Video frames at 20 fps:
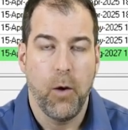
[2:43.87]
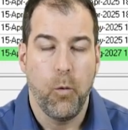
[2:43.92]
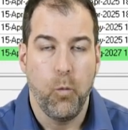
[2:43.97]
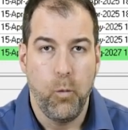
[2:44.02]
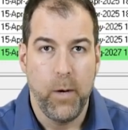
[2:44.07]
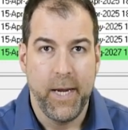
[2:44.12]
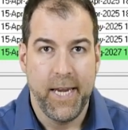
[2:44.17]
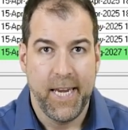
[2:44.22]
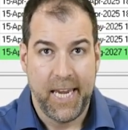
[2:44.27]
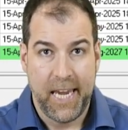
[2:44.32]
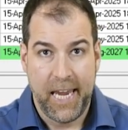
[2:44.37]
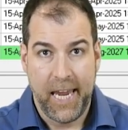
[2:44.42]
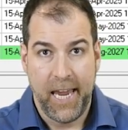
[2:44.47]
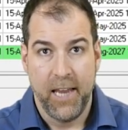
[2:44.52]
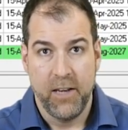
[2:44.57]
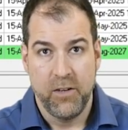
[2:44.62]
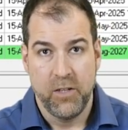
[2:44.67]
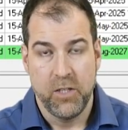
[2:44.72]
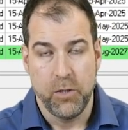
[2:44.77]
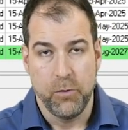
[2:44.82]
we
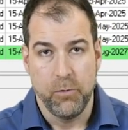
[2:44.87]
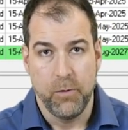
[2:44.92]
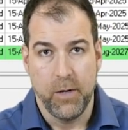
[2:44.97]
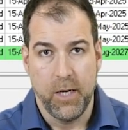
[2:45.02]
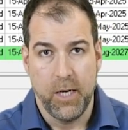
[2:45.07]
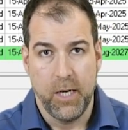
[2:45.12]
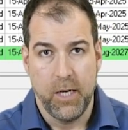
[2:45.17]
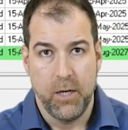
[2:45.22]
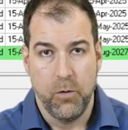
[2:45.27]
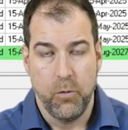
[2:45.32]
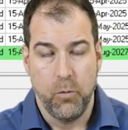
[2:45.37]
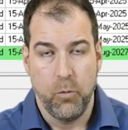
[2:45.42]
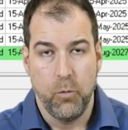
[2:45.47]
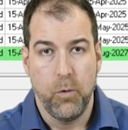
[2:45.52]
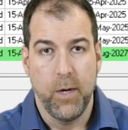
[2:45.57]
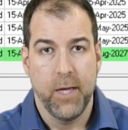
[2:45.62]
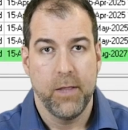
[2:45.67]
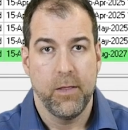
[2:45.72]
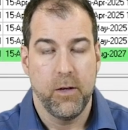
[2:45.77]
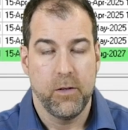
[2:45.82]
can do it
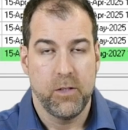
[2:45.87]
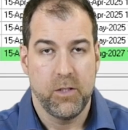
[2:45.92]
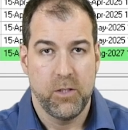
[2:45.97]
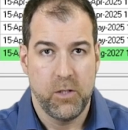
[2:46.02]
with a